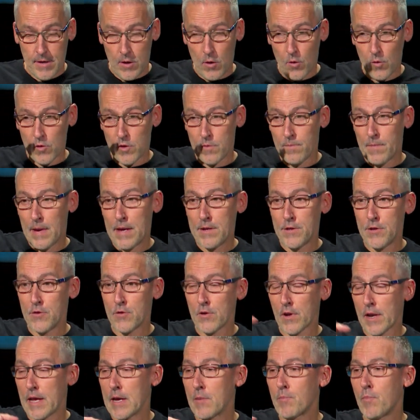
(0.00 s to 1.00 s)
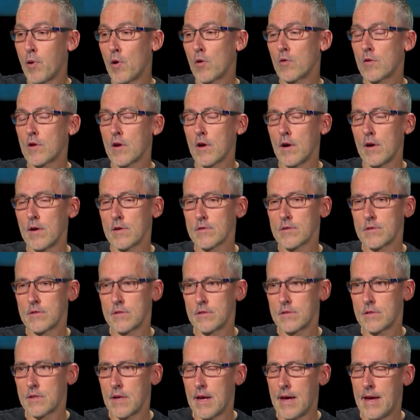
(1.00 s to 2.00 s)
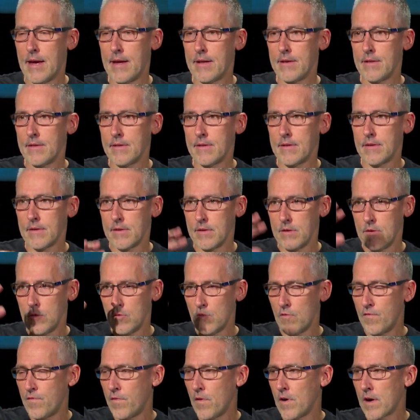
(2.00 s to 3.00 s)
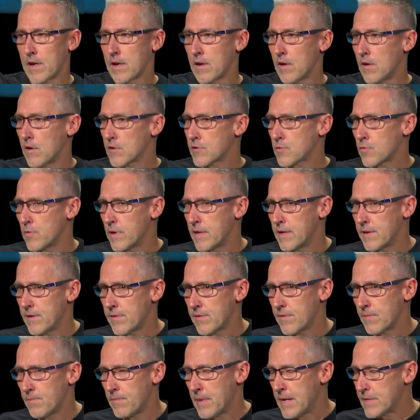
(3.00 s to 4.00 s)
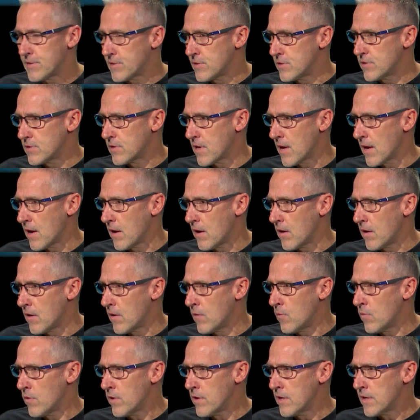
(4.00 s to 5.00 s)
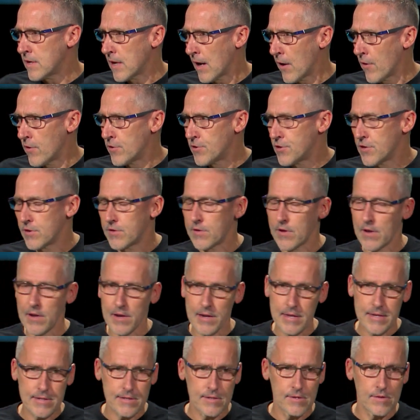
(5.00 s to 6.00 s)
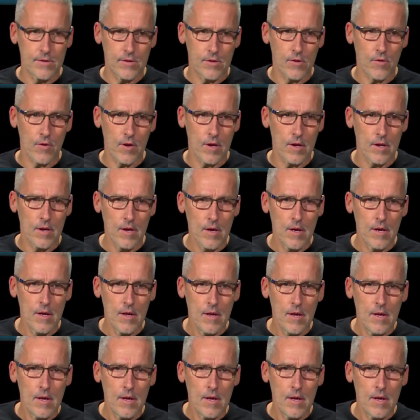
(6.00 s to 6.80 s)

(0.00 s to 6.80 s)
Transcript: go on the menu, click podcasts, and you'll find last week's message there. I want to encourage you to listen to it.